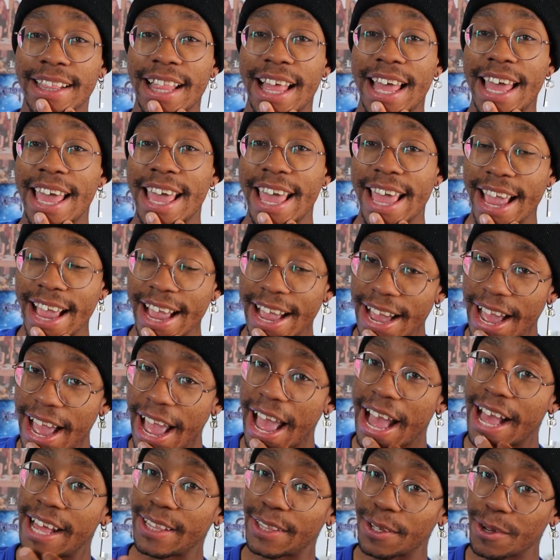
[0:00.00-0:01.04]
like
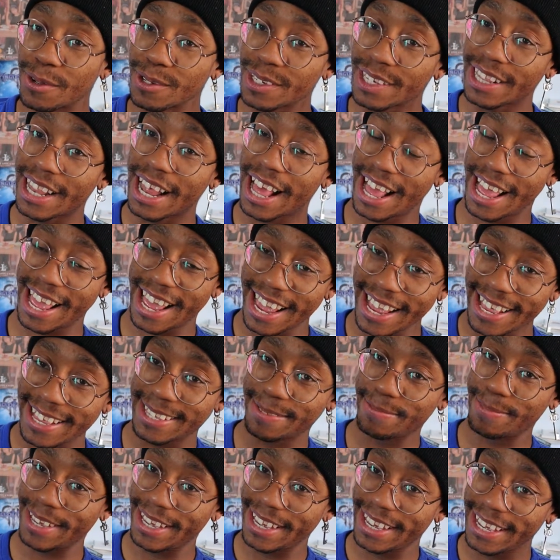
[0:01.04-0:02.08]
those
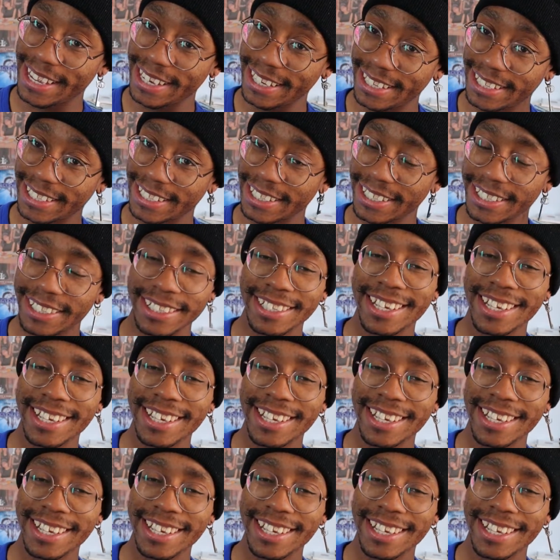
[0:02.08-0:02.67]
lines, bitch.